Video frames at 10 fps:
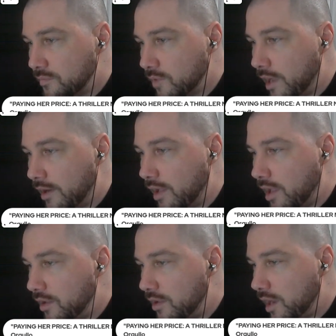
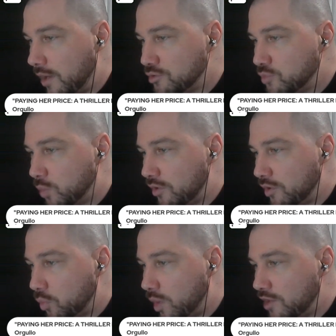Hey, I was
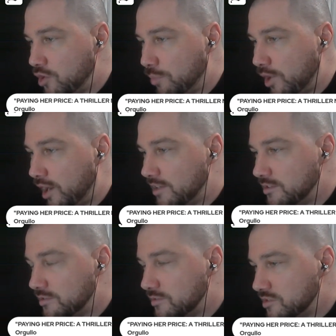wondering why you bought
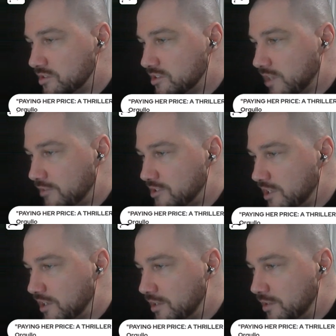
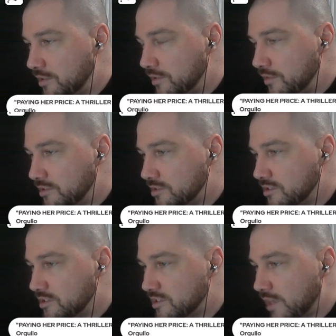
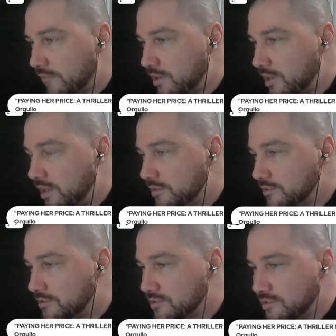1770
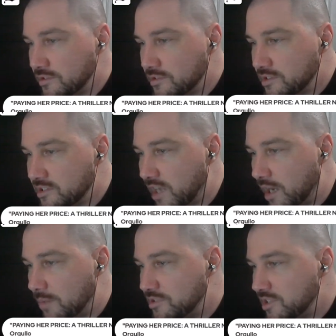
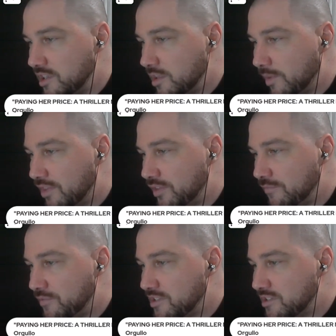subs in the month
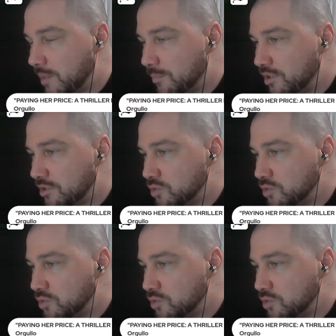of December